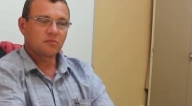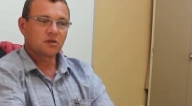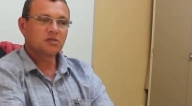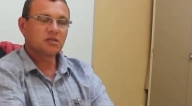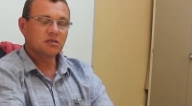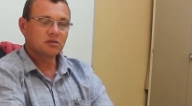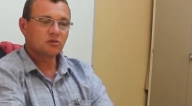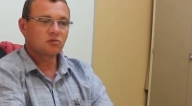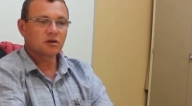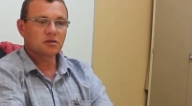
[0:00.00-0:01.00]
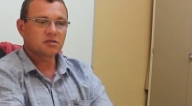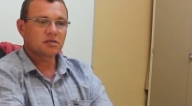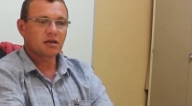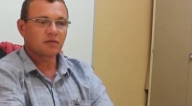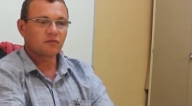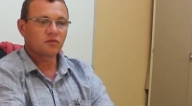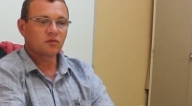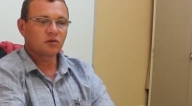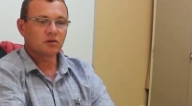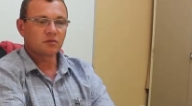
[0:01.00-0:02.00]
it's easy to understand
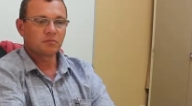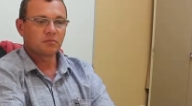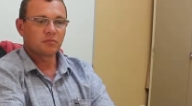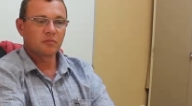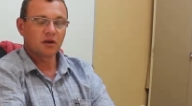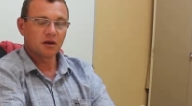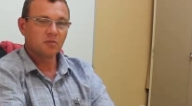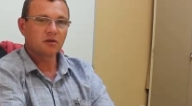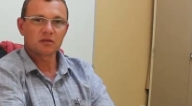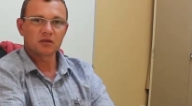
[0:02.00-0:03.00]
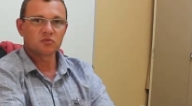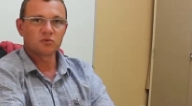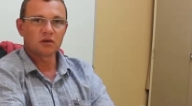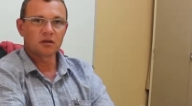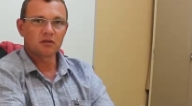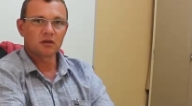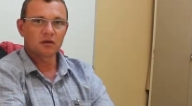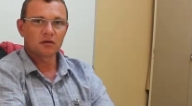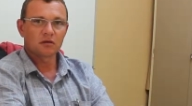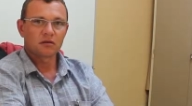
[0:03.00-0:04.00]
for the labor that's working
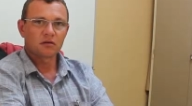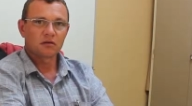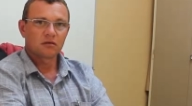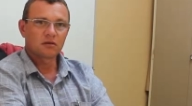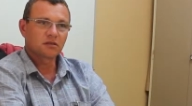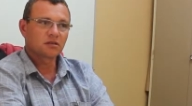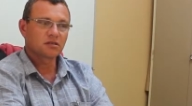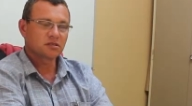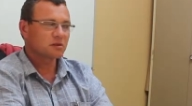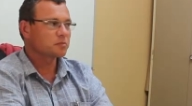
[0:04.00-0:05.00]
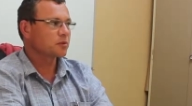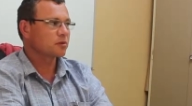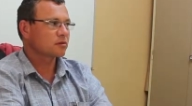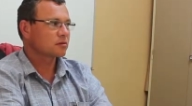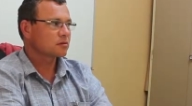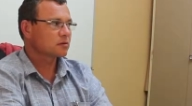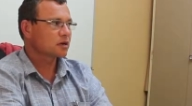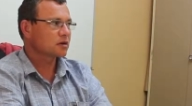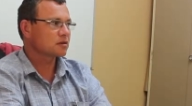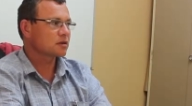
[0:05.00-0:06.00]
there, it's simple,
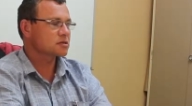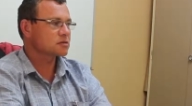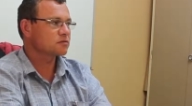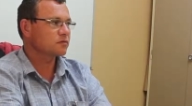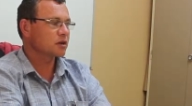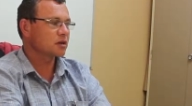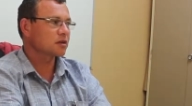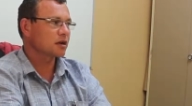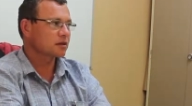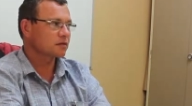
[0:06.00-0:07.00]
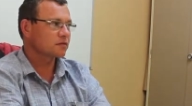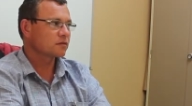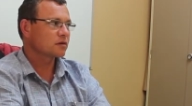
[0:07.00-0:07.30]
and that is very attractive.